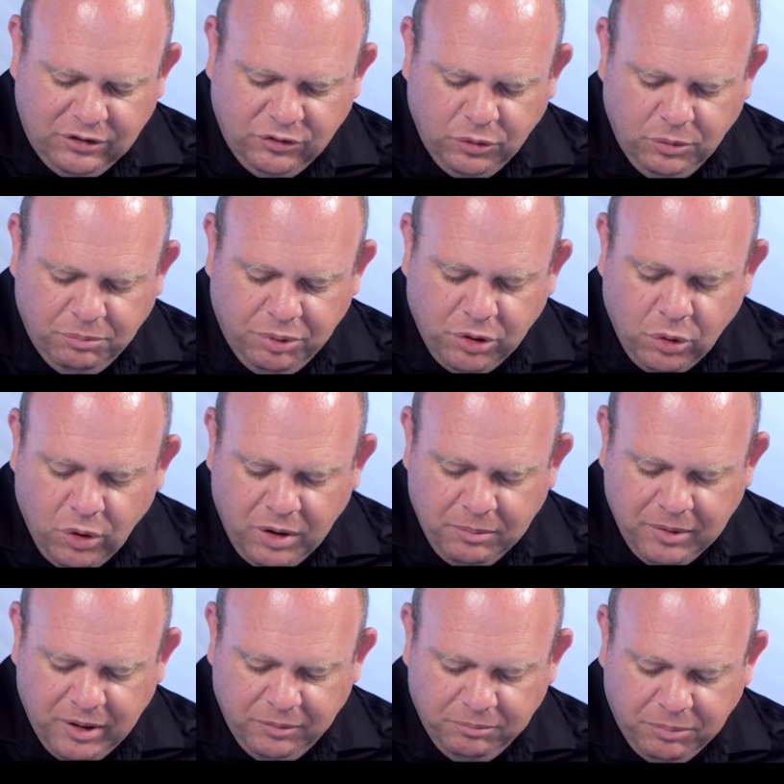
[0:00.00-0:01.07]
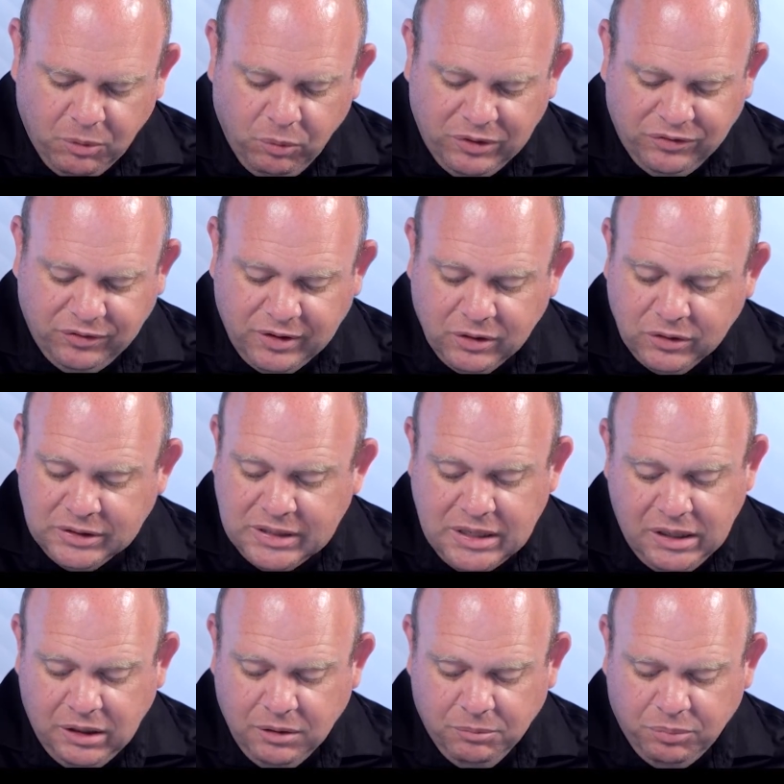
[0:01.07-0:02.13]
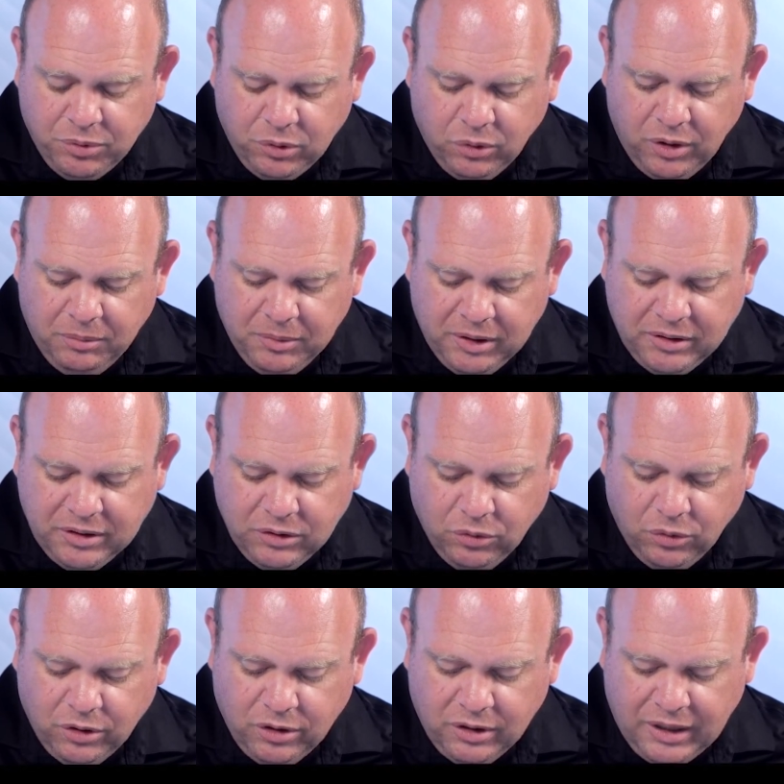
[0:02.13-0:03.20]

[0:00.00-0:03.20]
to employment, but we still need employment in order